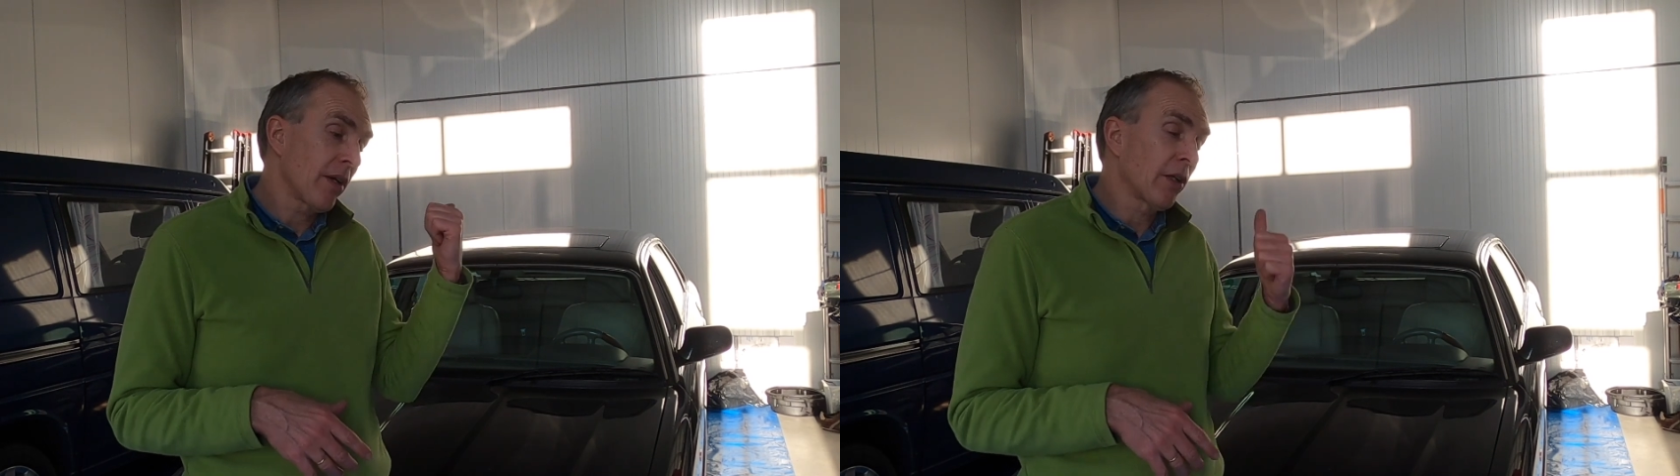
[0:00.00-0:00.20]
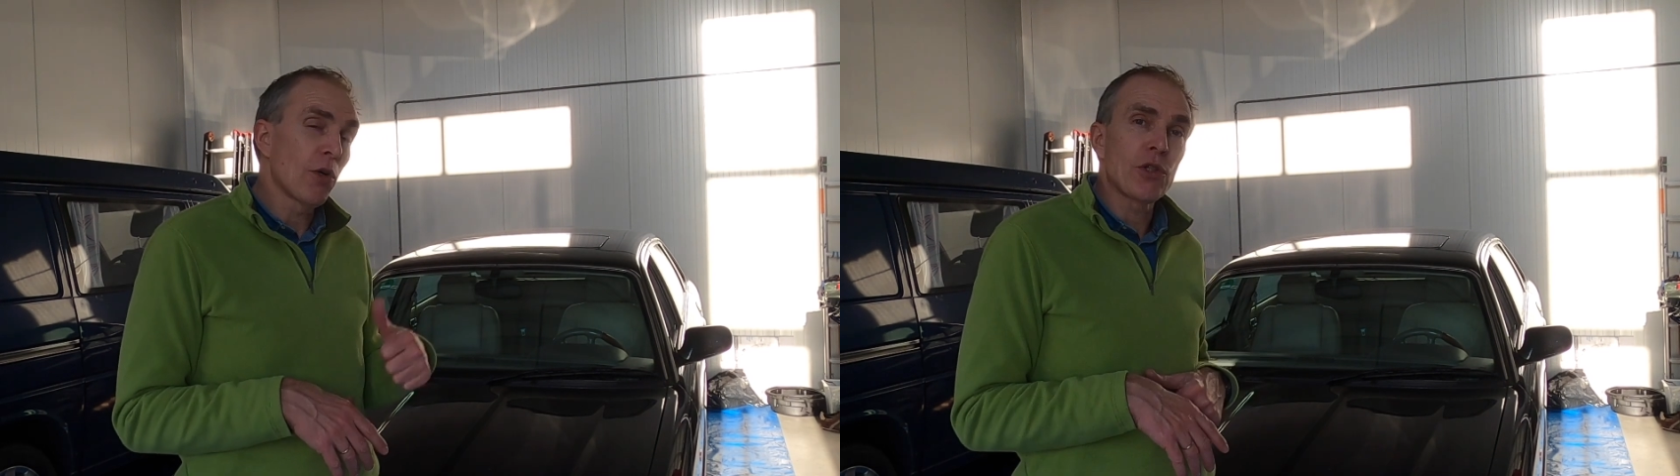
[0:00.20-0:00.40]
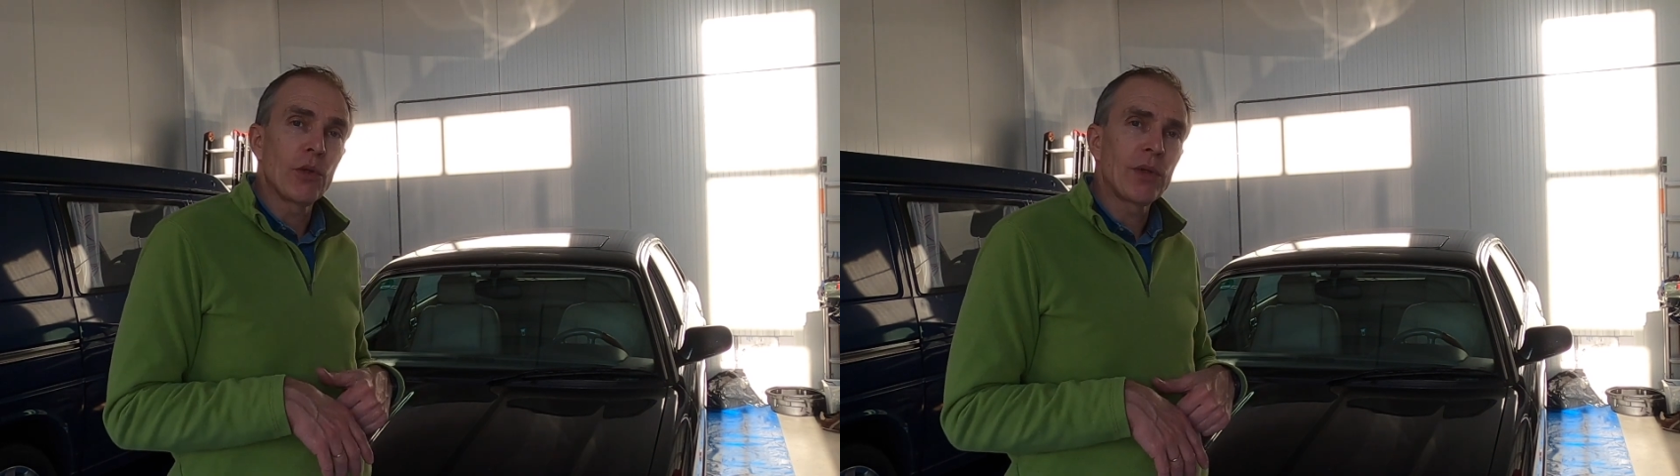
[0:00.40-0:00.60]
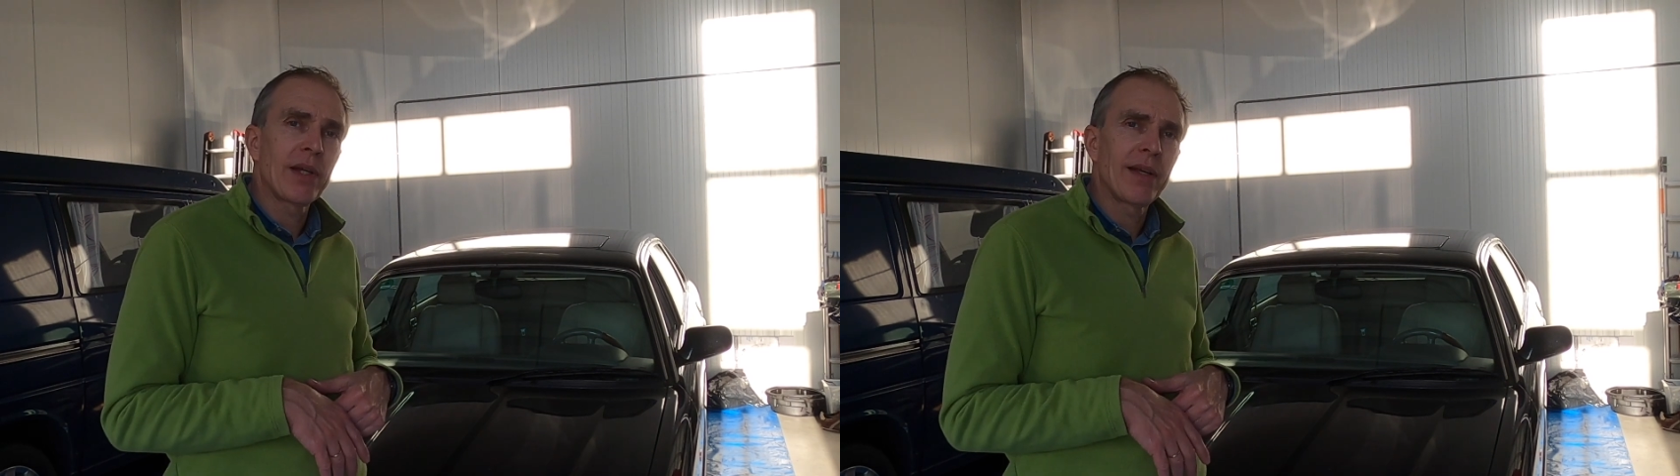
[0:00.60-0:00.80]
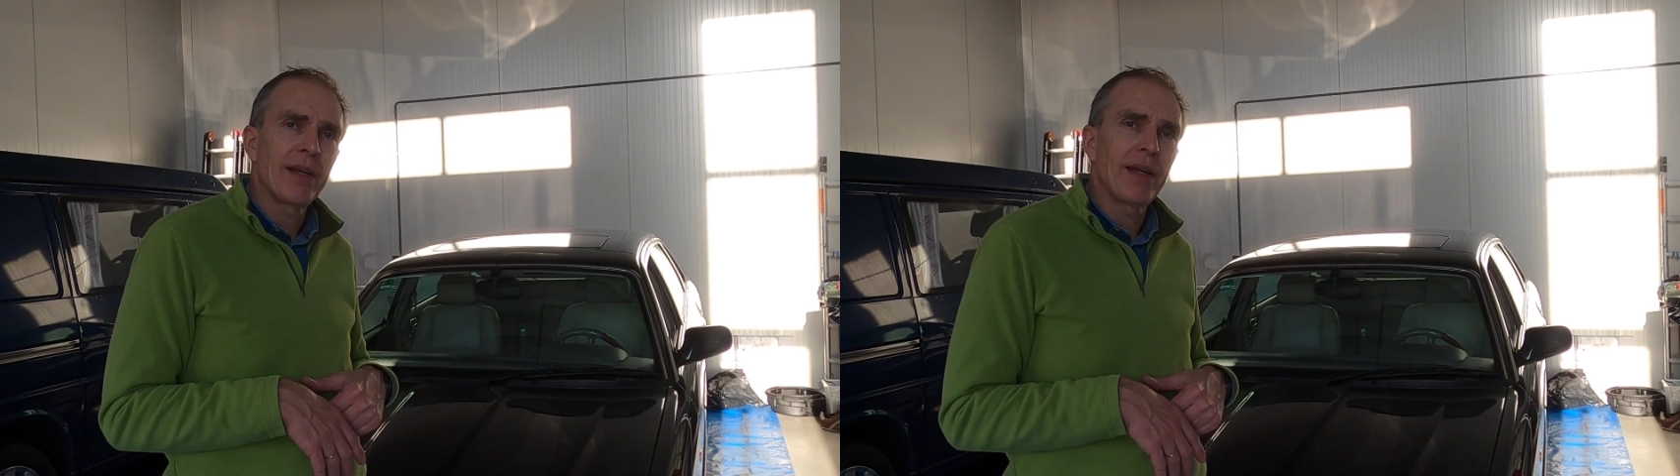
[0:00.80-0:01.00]
closer look
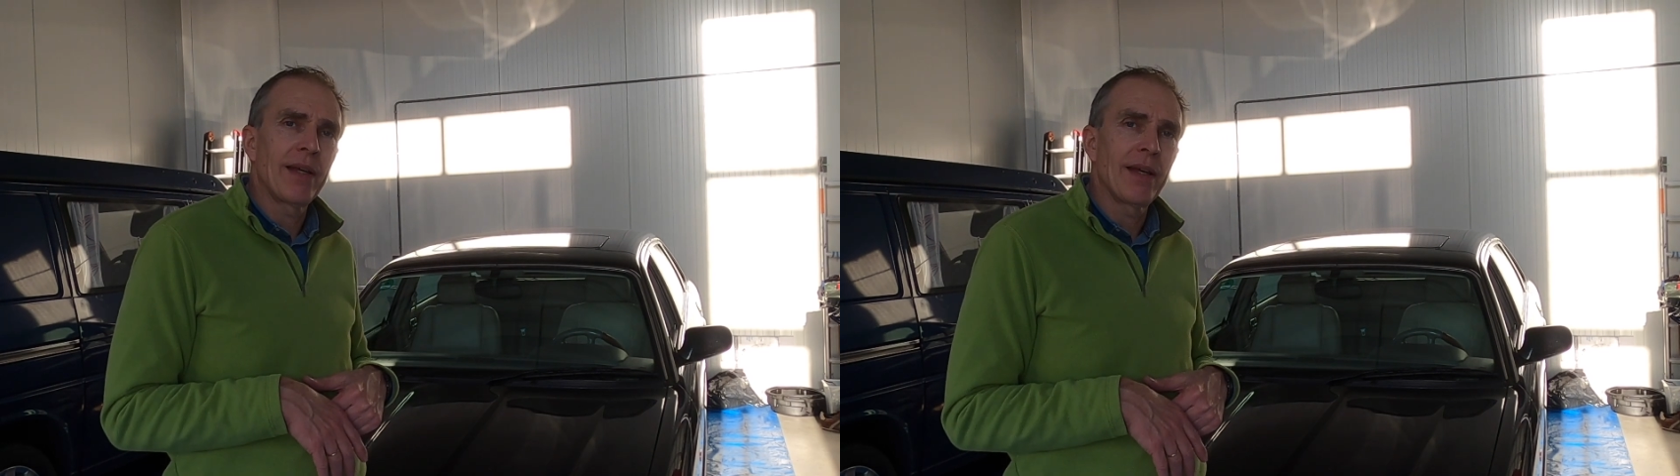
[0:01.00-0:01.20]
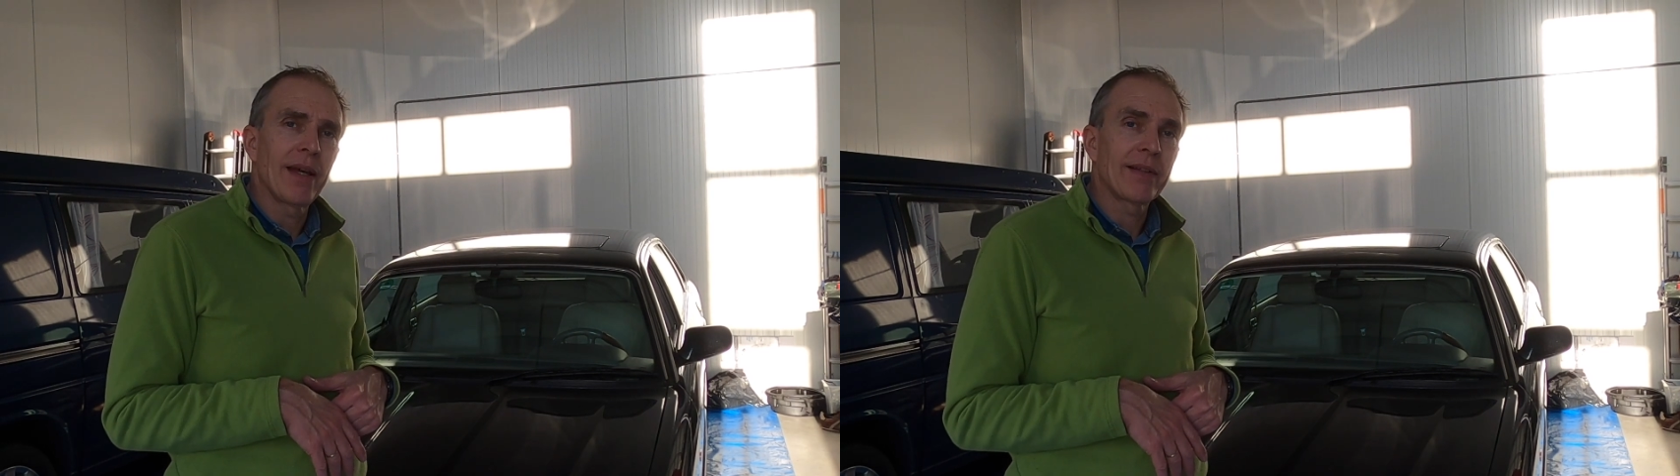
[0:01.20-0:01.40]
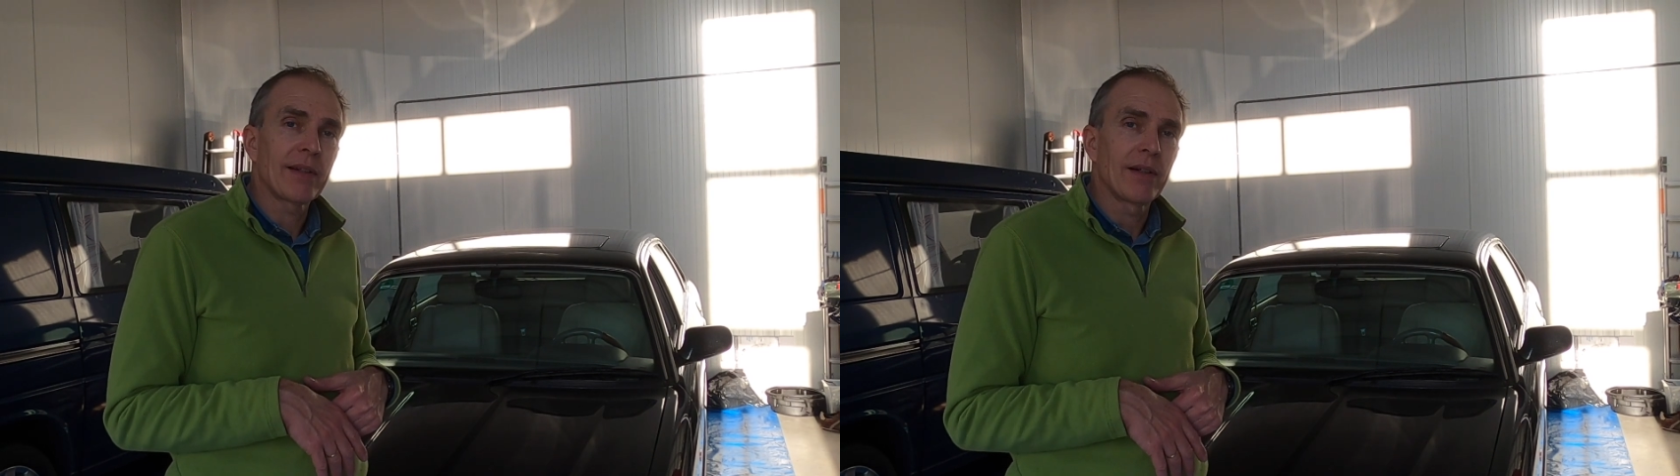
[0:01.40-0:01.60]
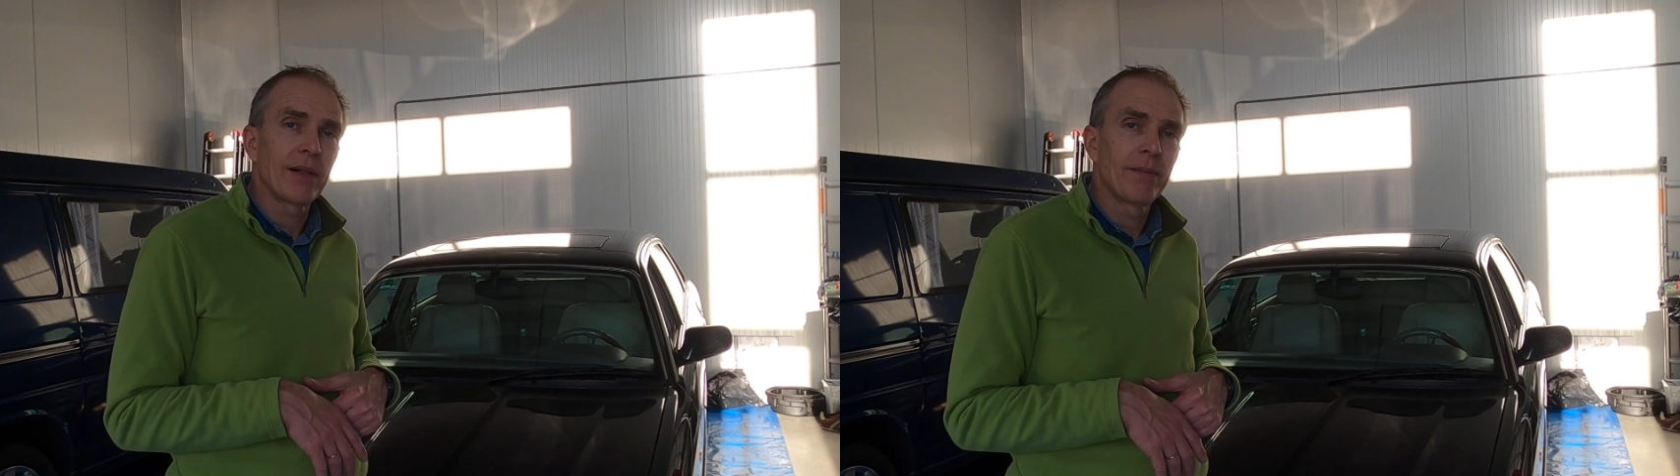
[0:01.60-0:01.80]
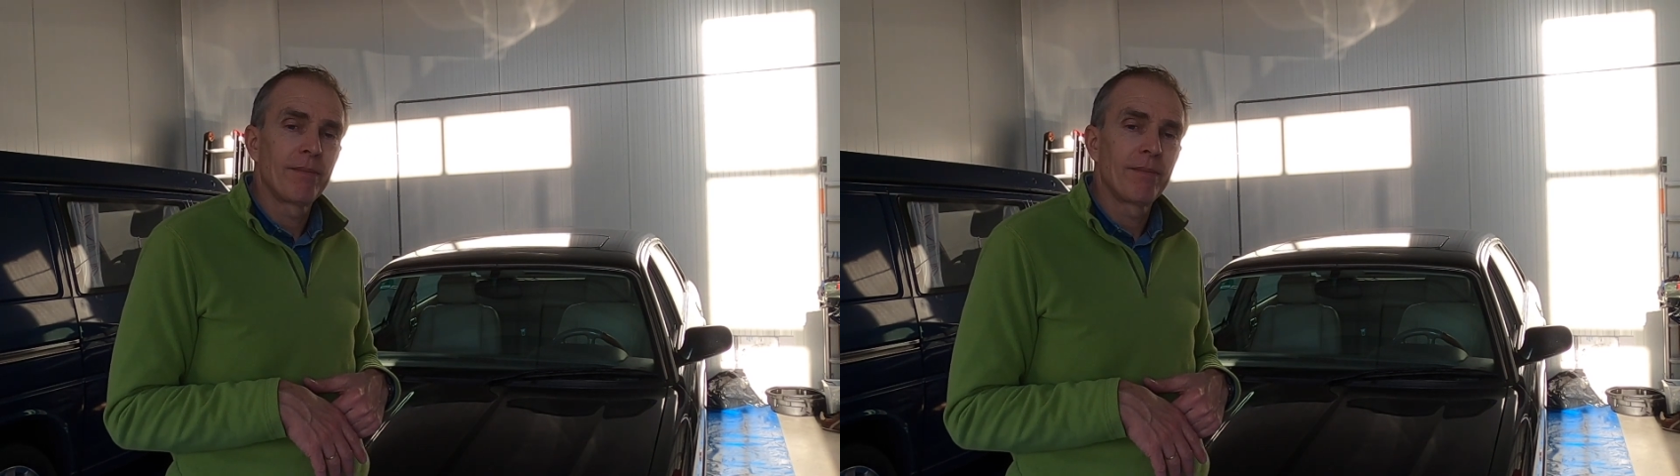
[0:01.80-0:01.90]
at the car.